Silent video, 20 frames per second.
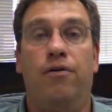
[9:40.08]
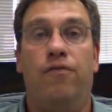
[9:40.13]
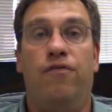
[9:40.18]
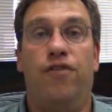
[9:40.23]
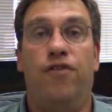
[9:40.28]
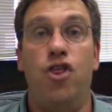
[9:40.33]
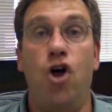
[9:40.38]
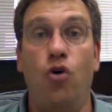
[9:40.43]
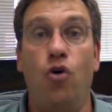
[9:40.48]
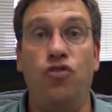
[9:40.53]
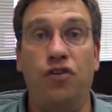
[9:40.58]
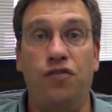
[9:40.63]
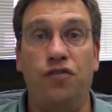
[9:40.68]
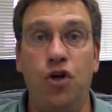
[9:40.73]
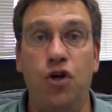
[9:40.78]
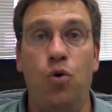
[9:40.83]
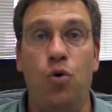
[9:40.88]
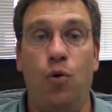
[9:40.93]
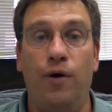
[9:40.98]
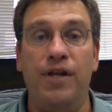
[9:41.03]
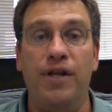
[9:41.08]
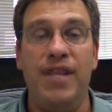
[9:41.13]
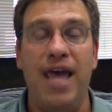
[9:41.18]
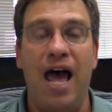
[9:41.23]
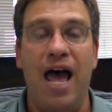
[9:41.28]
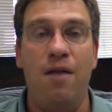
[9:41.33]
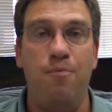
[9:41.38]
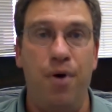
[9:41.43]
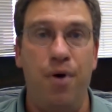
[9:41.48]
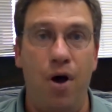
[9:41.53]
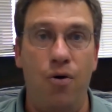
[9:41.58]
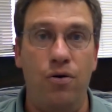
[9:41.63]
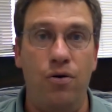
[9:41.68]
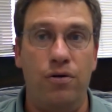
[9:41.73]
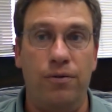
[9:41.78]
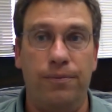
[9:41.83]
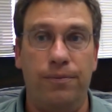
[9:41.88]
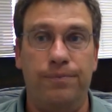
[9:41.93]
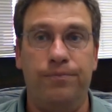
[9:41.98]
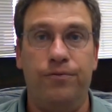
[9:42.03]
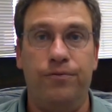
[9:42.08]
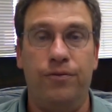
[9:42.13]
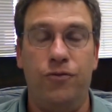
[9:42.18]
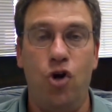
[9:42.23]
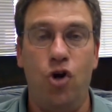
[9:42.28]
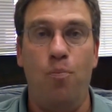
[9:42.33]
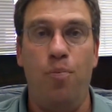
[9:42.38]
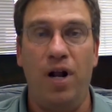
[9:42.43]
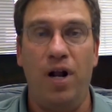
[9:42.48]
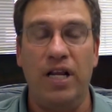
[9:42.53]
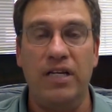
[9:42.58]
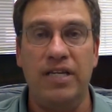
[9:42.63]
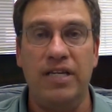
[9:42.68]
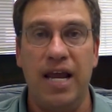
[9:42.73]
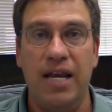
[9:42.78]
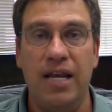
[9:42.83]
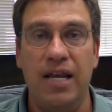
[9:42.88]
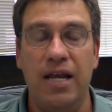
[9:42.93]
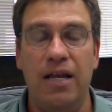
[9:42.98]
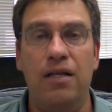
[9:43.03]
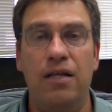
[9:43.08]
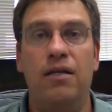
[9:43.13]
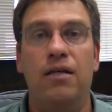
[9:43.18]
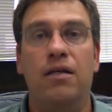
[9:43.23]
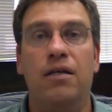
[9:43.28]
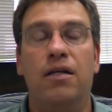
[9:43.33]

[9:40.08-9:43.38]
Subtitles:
for those of you who are in that boat, no pun intended,